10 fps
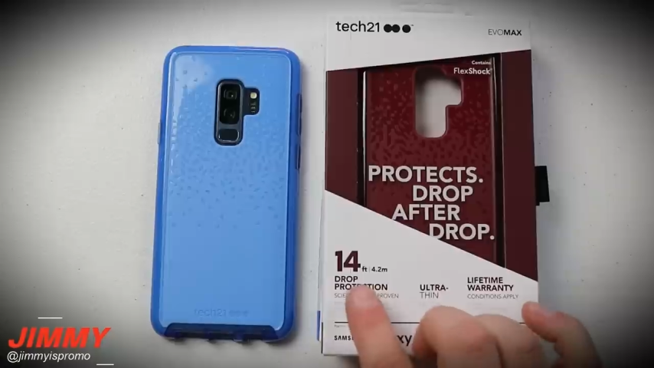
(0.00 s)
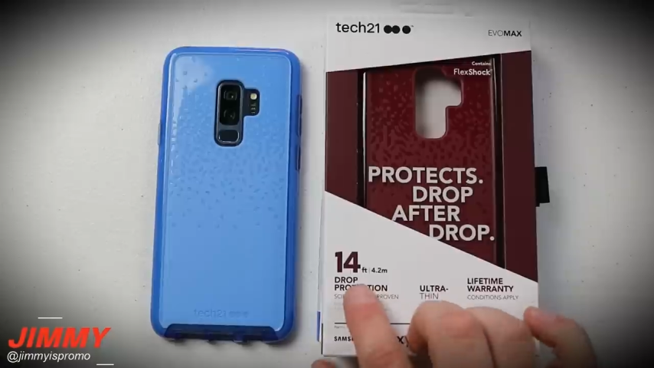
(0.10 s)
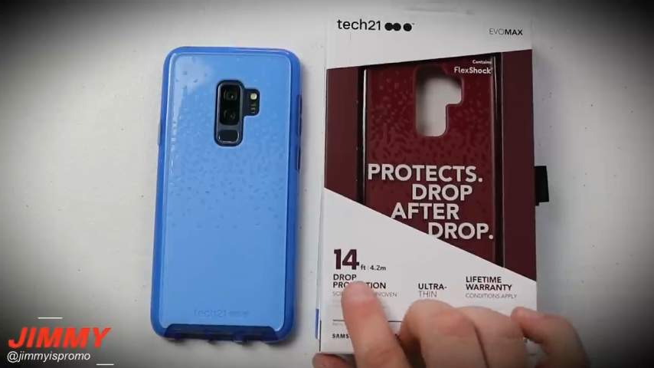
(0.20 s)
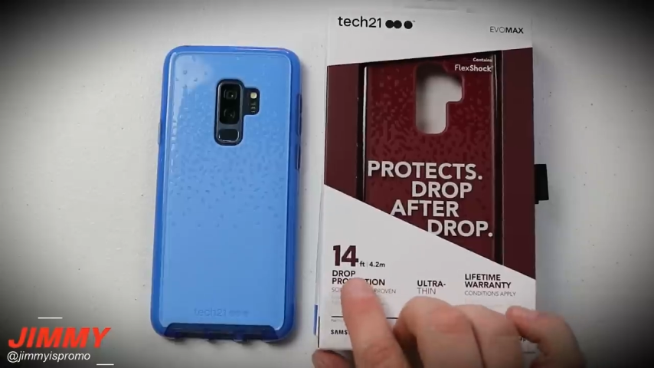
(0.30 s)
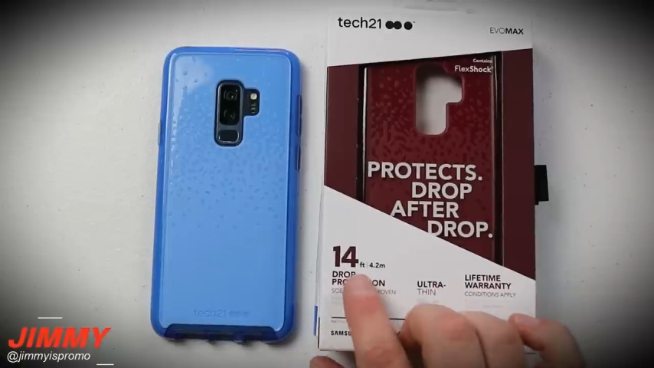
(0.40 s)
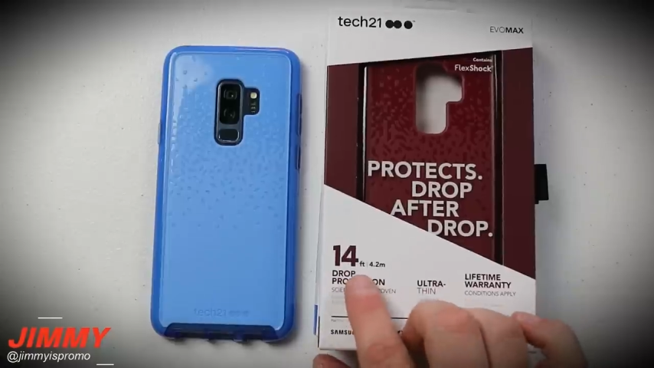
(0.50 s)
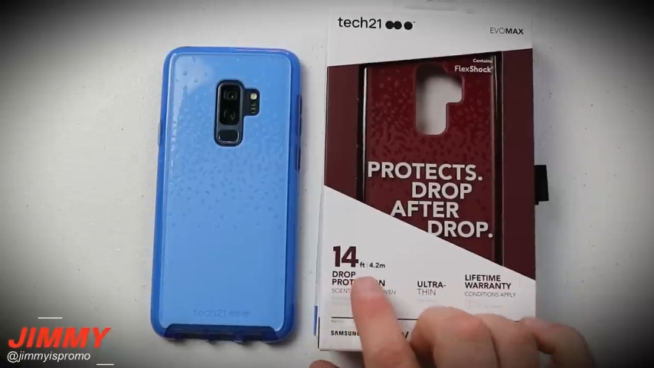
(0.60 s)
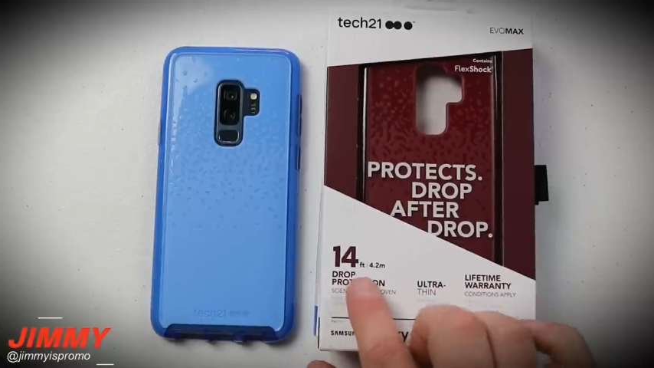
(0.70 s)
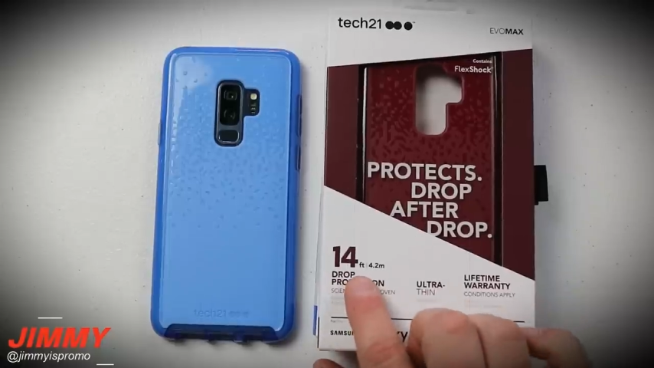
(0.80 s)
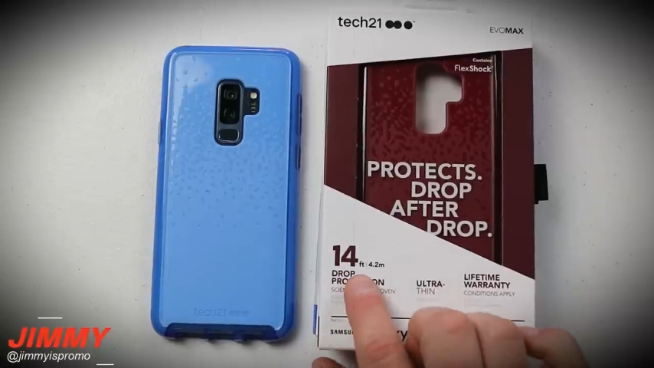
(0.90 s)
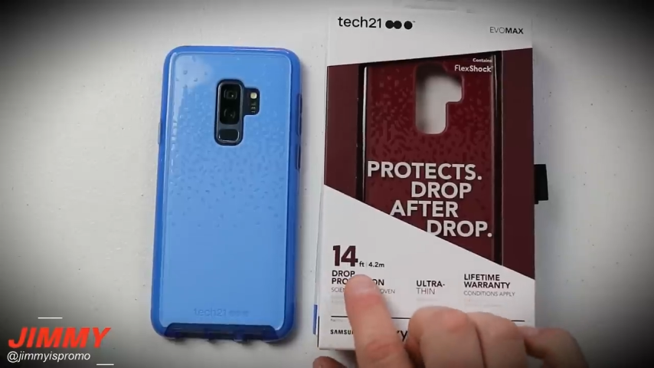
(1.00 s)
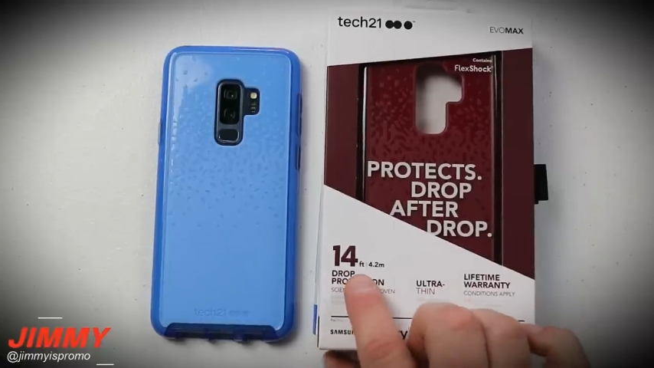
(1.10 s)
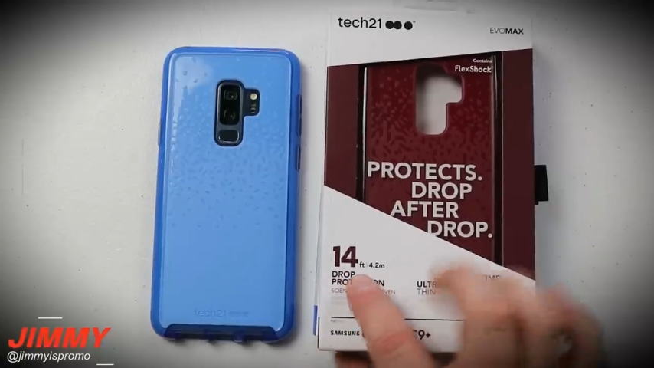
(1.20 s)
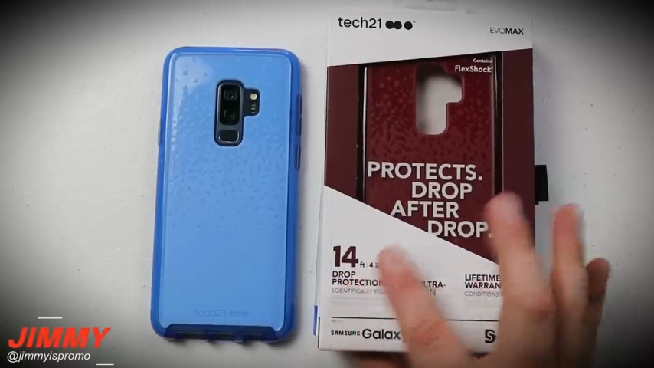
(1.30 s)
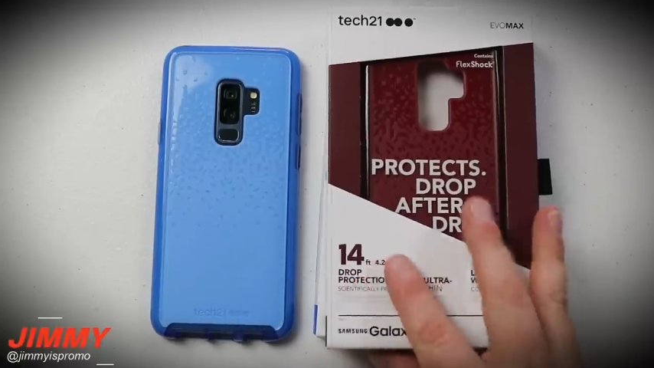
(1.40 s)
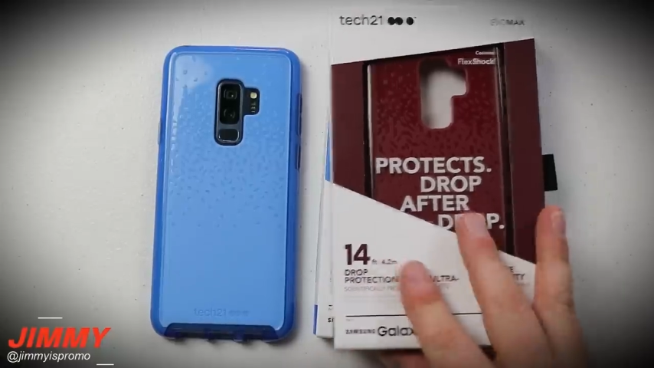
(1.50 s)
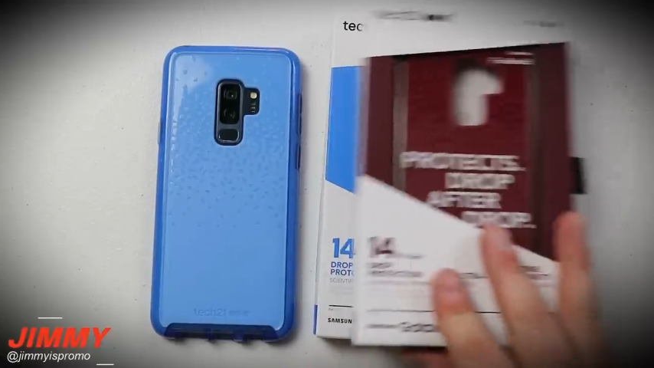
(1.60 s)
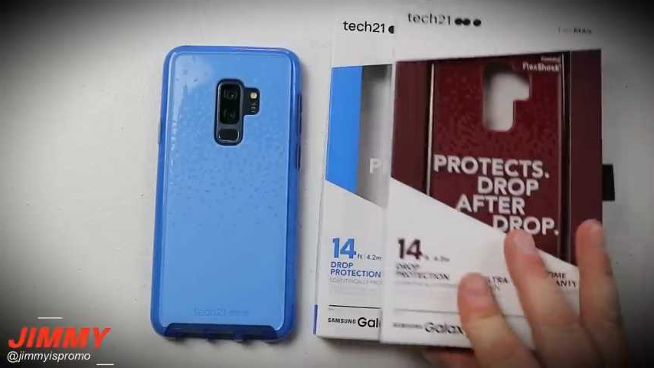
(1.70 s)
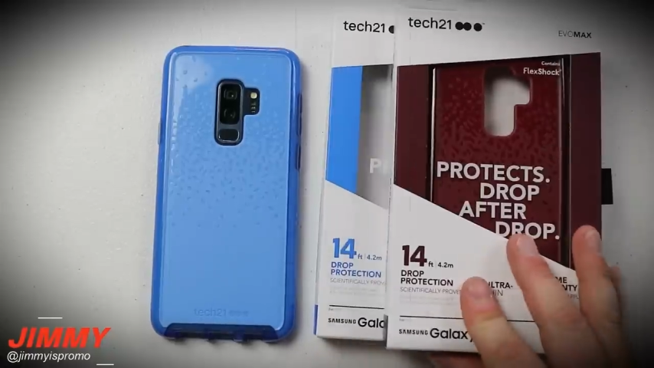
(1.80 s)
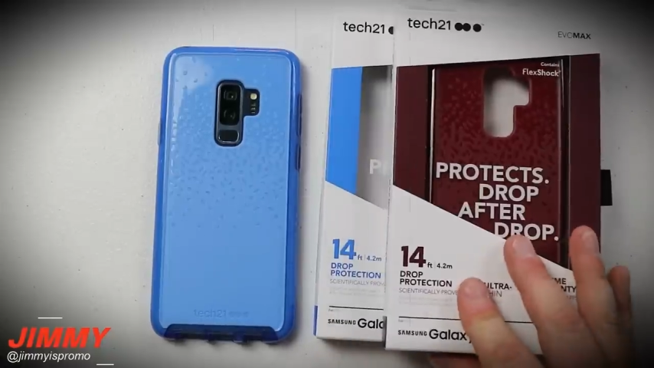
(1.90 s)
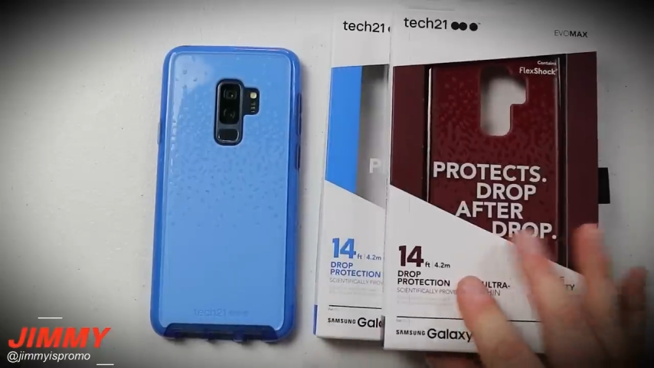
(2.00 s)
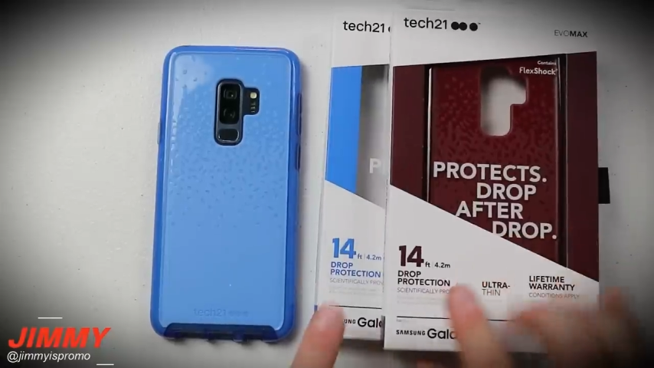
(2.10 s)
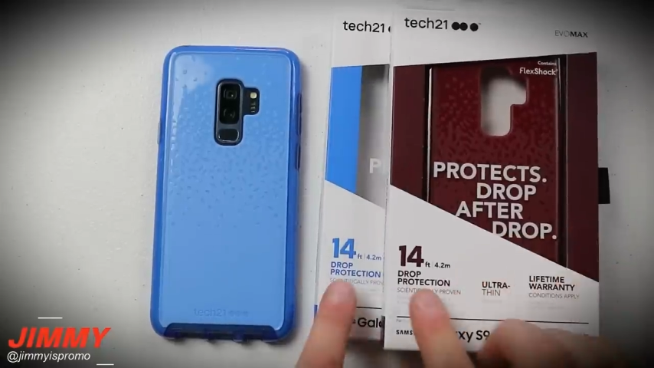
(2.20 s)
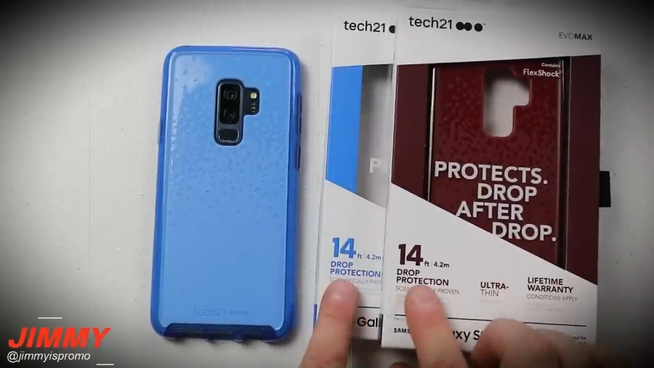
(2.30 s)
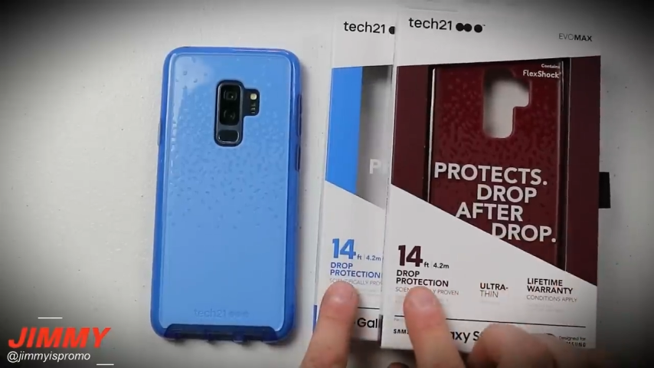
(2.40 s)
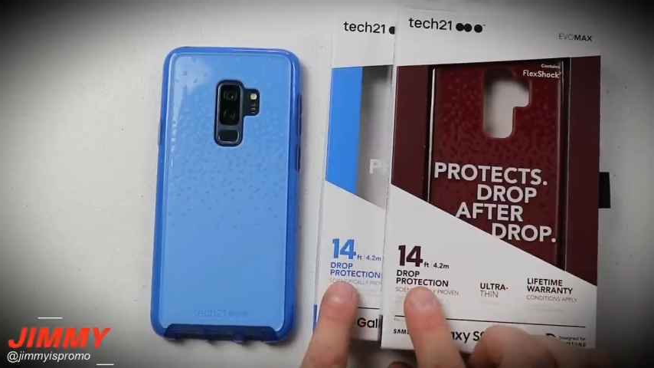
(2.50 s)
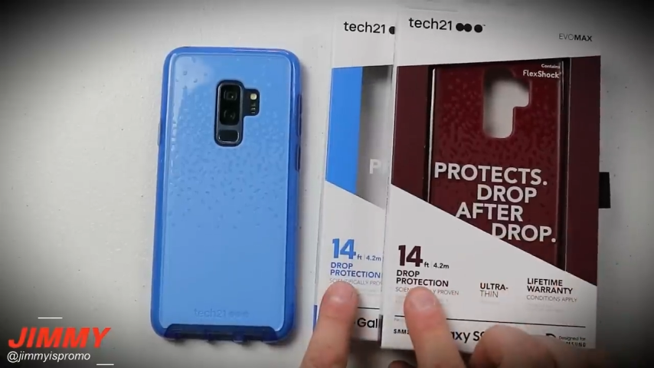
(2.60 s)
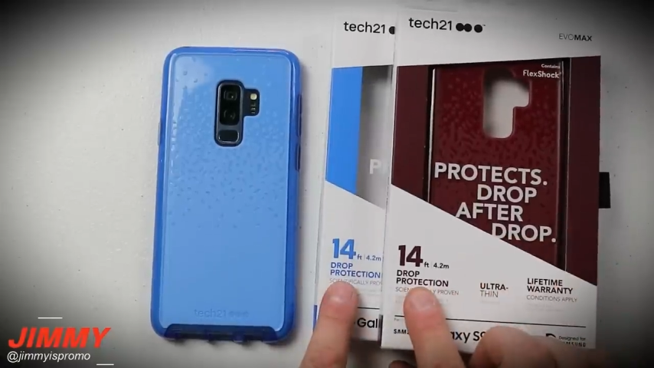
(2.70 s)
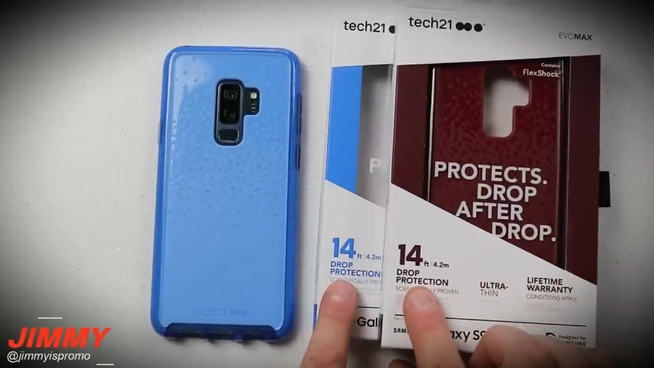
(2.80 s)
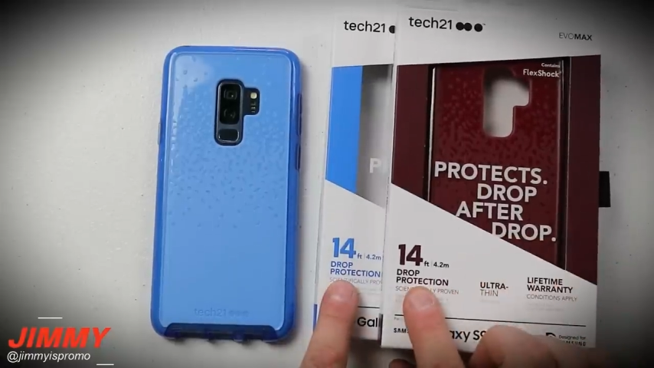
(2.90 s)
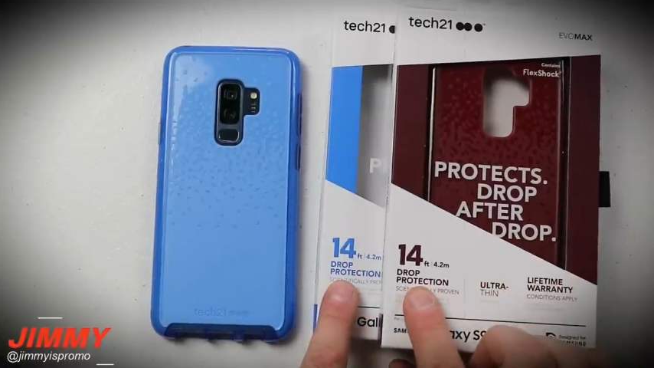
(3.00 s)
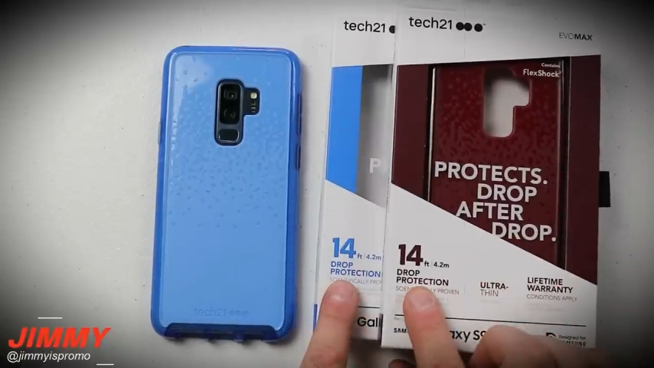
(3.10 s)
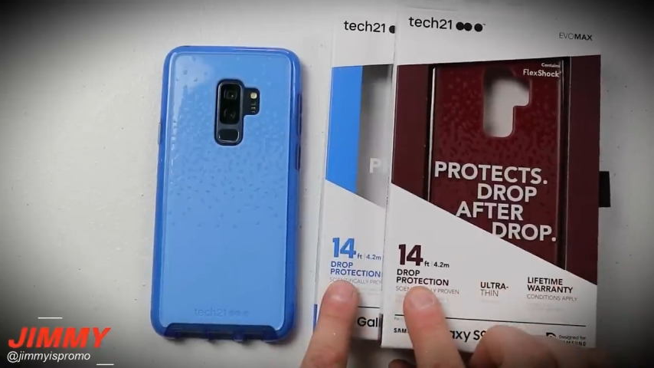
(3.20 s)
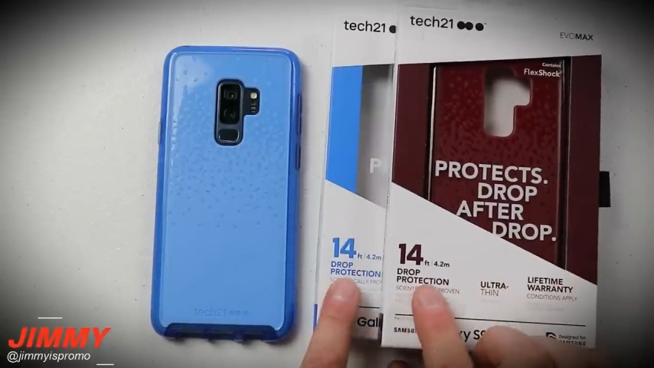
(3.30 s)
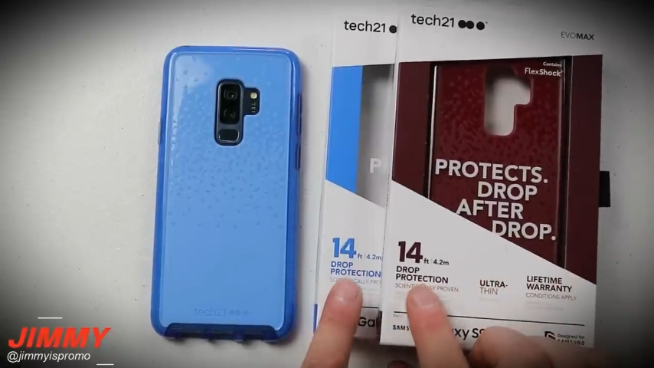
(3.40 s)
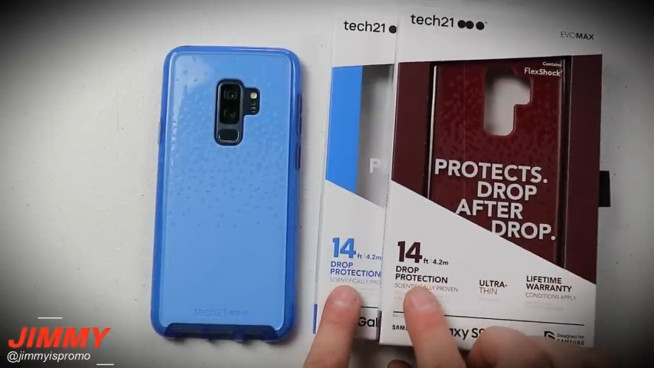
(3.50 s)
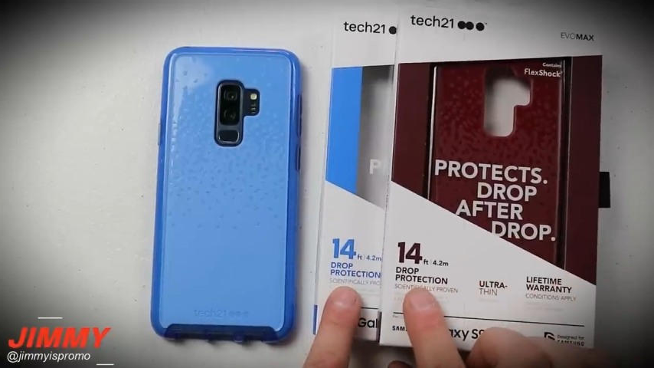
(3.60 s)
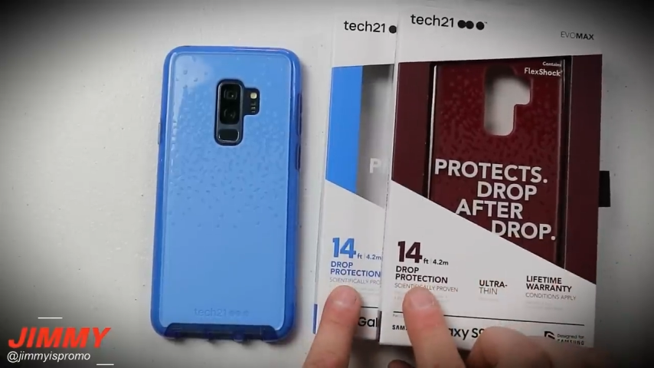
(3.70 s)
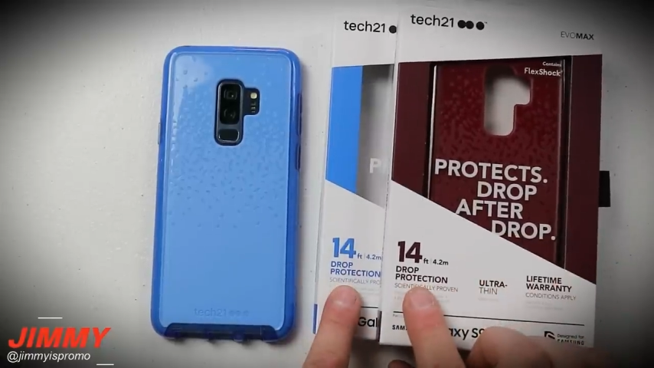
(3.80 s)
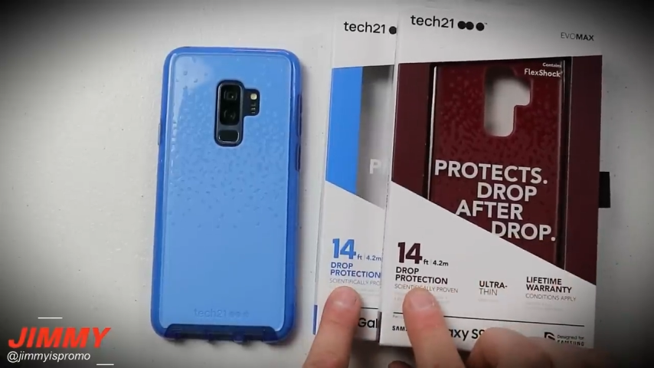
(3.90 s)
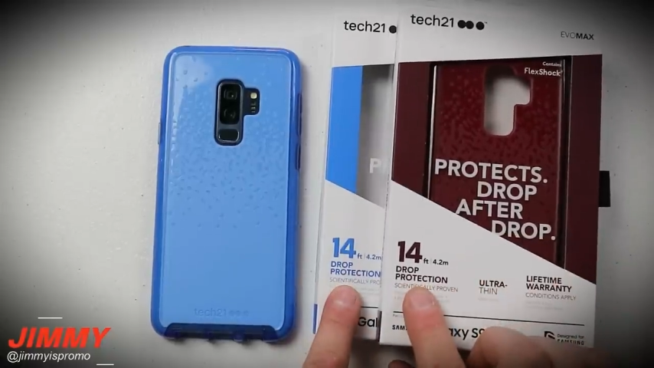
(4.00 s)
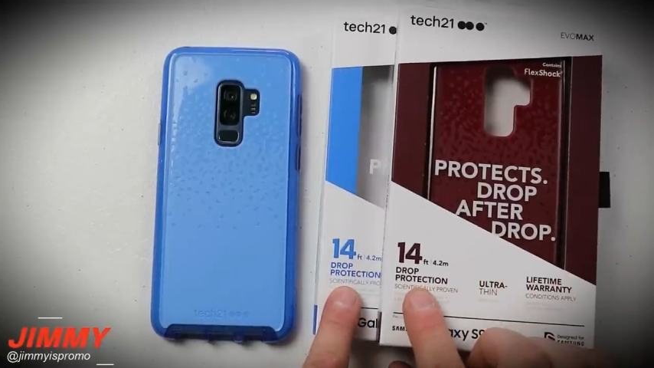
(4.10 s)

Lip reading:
Nobody's mouth can be seen.